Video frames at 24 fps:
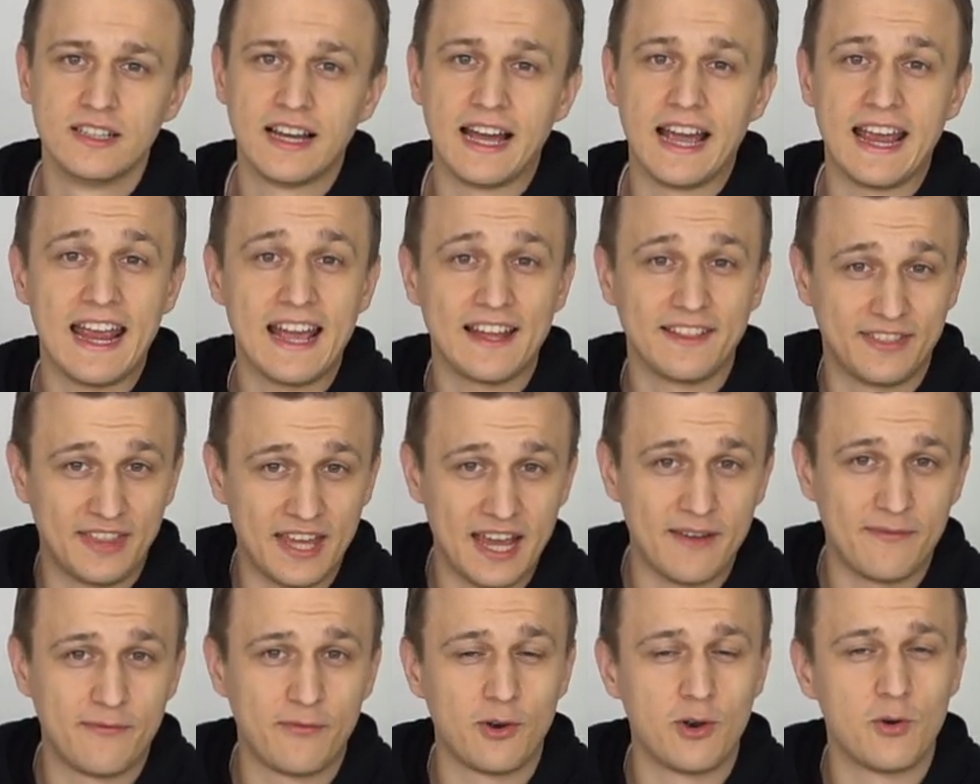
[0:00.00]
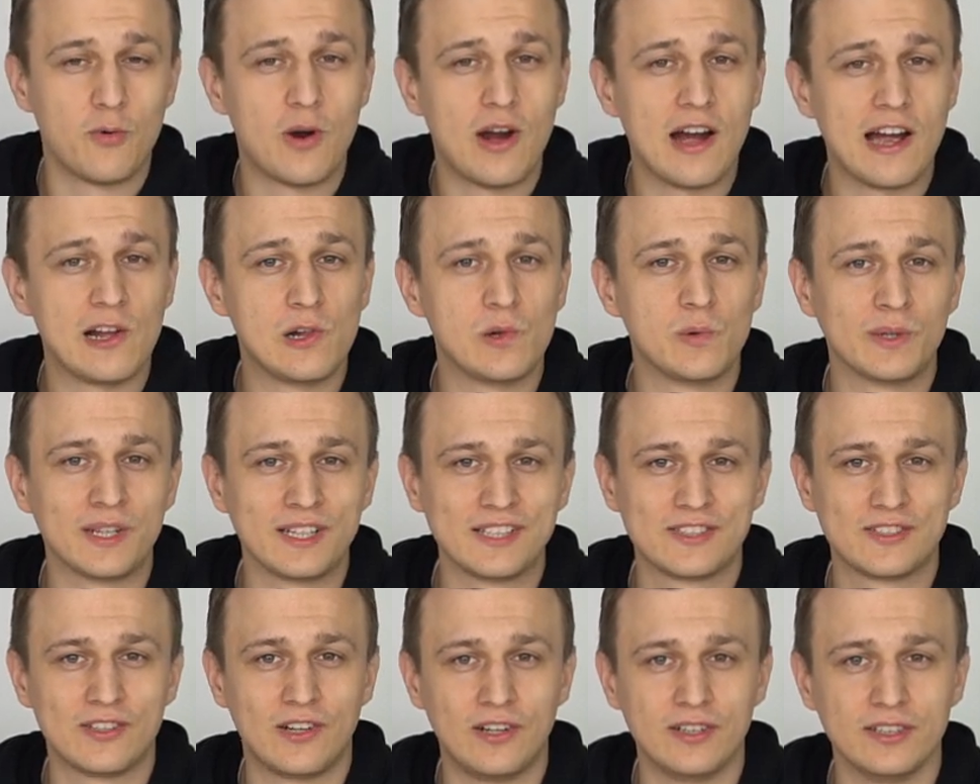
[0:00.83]
I had that for a while when
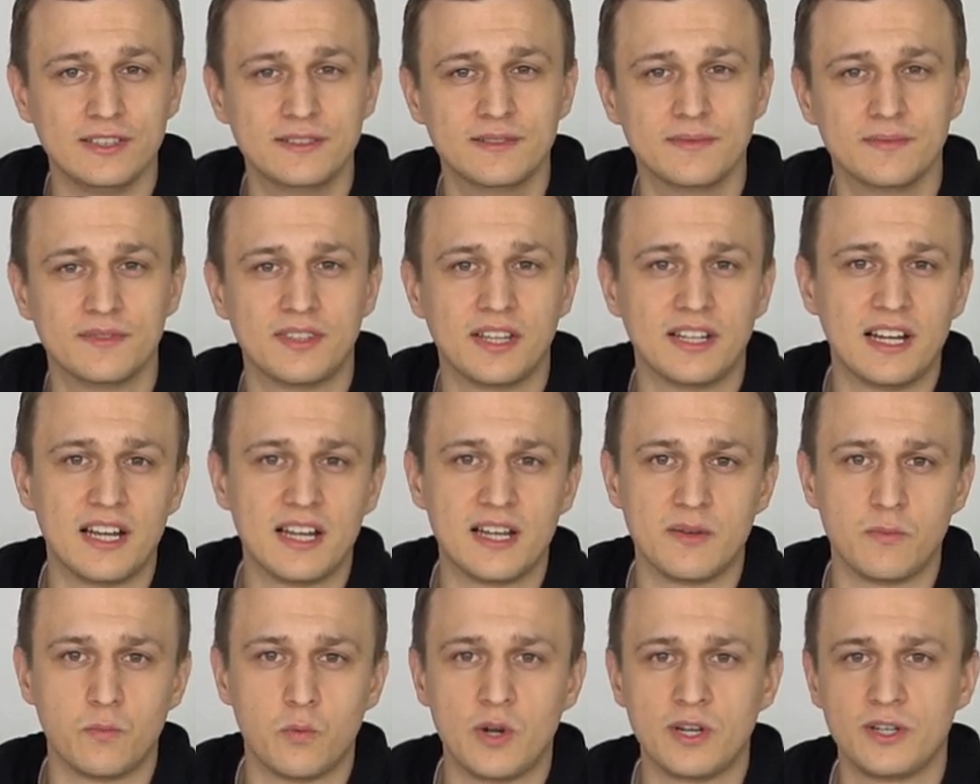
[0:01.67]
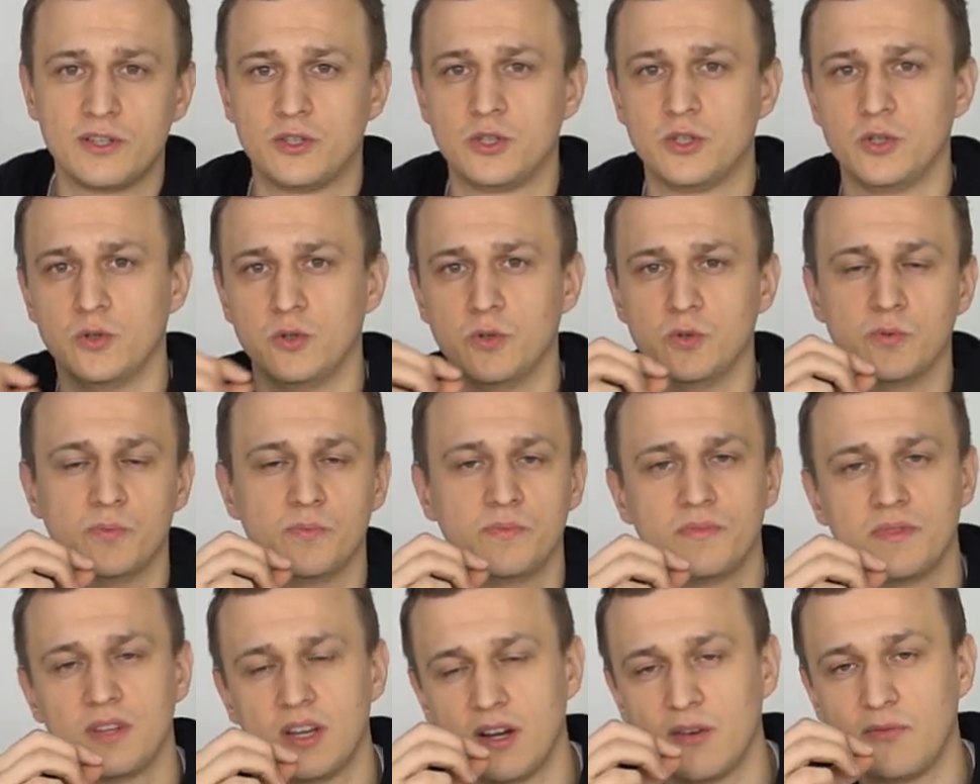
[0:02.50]
I started. Then I went to
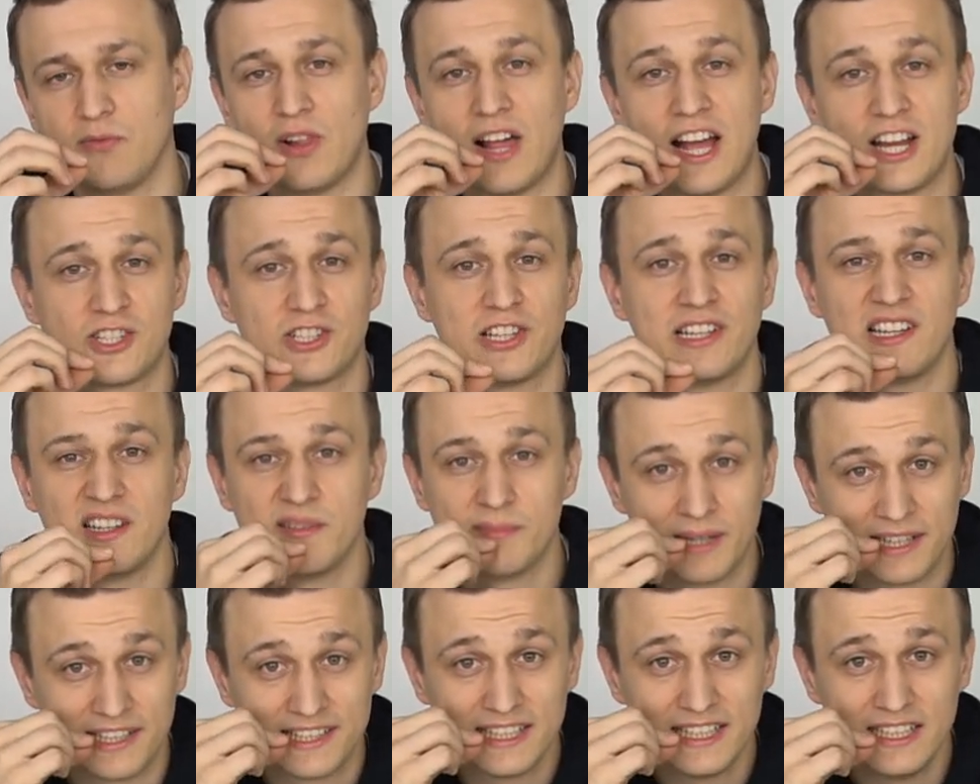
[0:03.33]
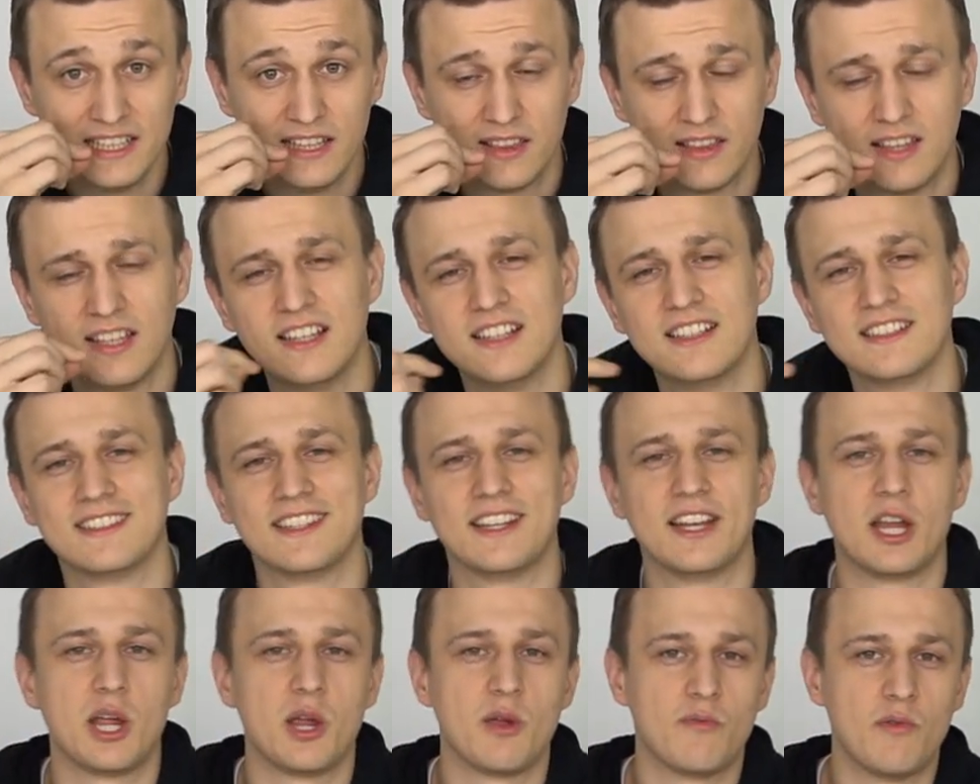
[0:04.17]
a flashlight in my teeth.
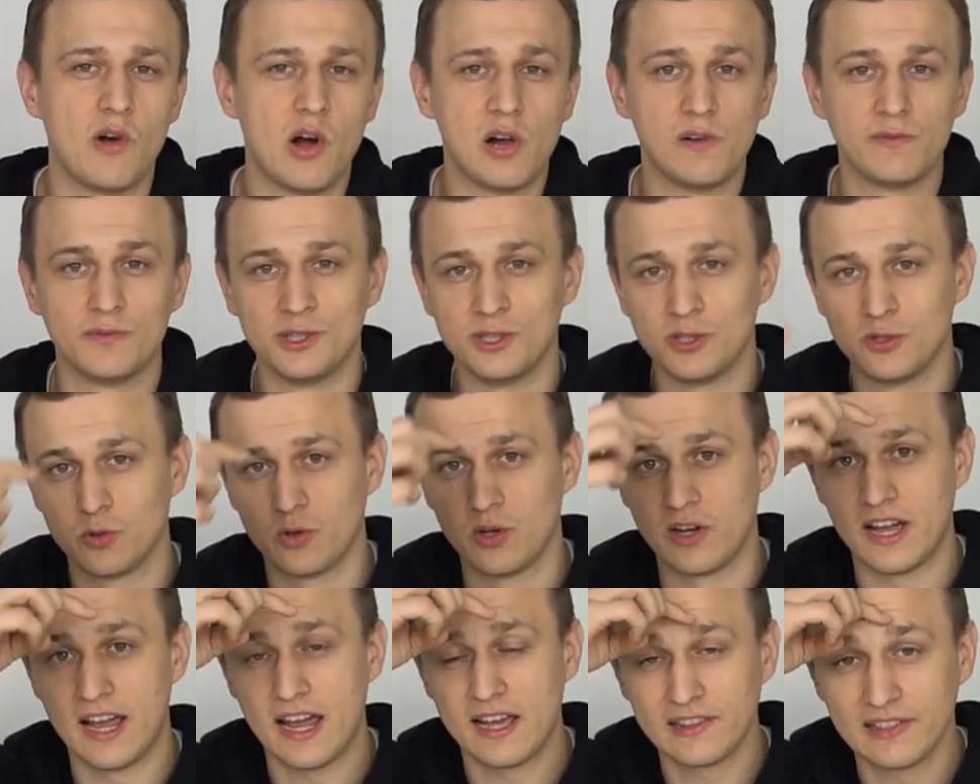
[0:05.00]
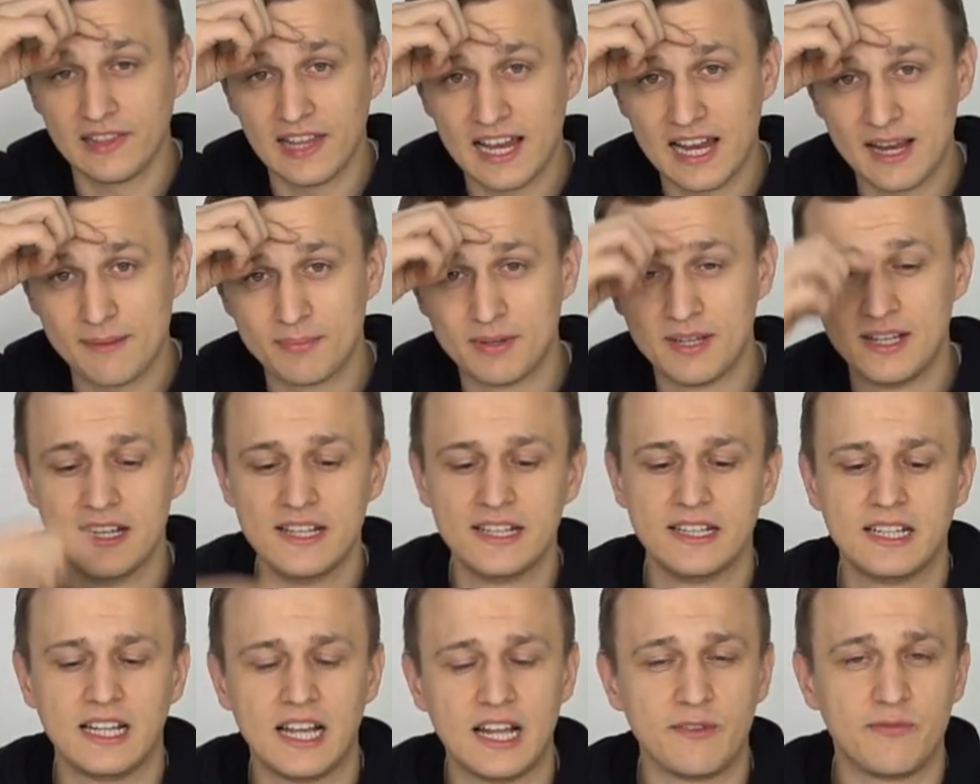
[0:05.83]
Then I evolved into a headlamp.
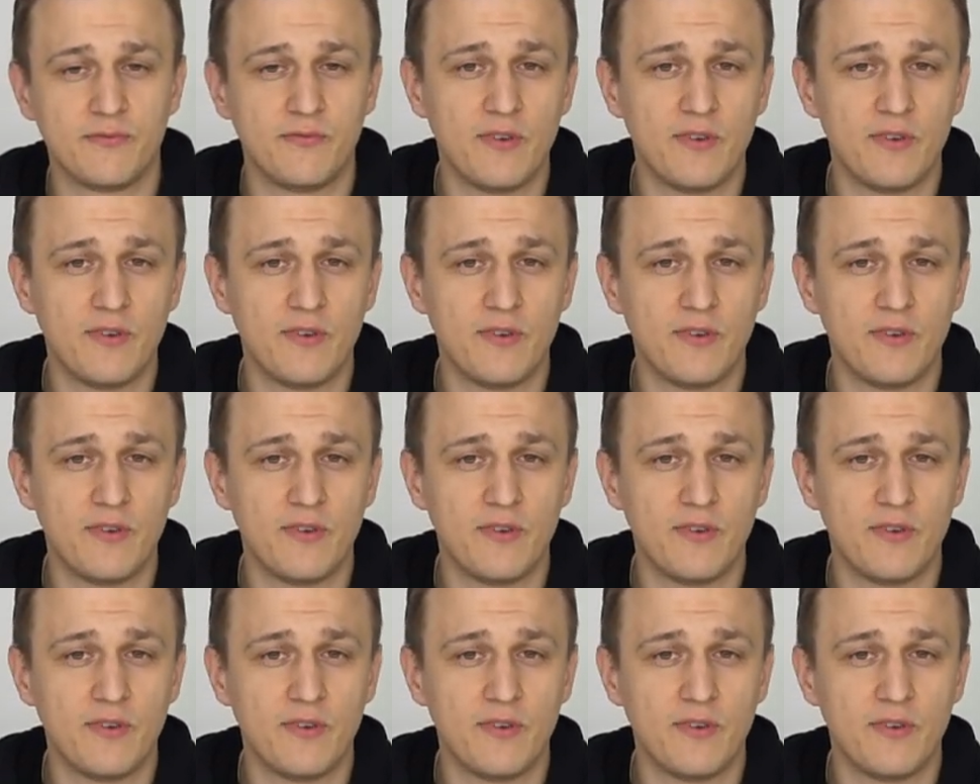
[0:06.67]
And